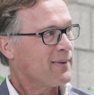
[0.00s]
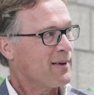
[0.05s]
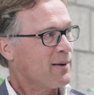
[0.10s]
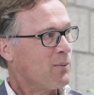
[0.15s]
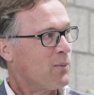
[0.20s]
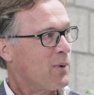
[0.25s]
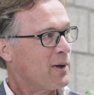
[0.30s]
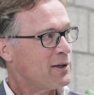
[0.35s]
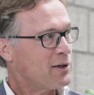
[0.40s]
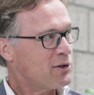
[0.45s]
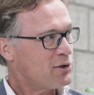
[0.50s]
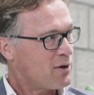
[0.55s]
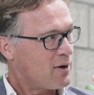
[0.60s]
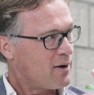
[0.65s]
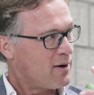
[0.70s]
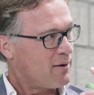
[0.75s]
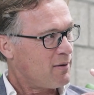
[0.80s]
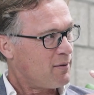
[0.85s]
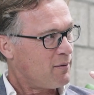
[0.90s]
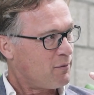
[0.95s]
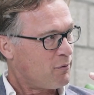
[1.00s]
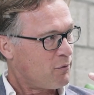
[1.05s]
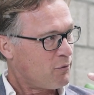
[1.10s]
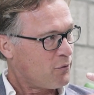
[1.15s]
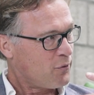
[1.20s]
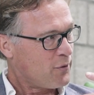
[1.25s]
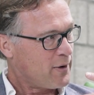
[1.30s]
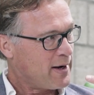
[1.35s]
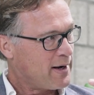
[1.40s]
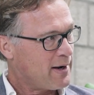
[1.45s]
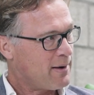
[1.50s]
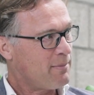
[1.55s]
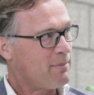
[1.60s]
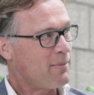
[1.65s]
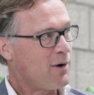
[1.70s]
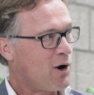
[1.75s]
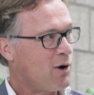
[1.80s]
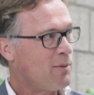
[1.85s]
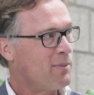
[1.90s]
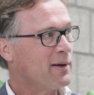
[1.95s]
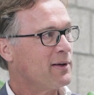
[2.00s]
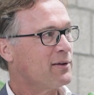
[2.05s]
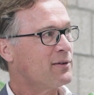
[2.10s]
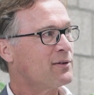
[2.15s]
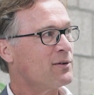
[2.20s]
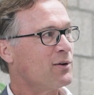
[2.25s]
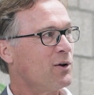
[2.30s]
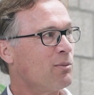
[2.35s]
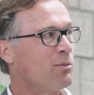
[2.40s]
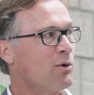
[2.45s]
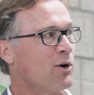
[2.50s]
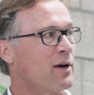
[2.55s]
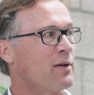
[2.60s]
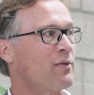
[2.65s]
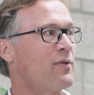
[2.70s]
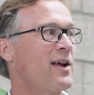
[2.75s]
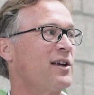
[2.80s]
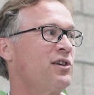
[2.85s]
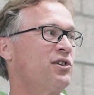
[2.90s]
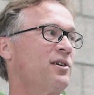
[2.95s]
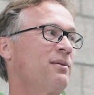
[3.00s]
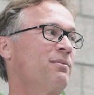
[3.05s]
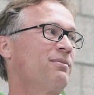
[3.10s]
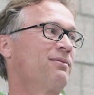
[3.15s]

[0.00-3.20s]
What is your freedom moment on board a Feadship?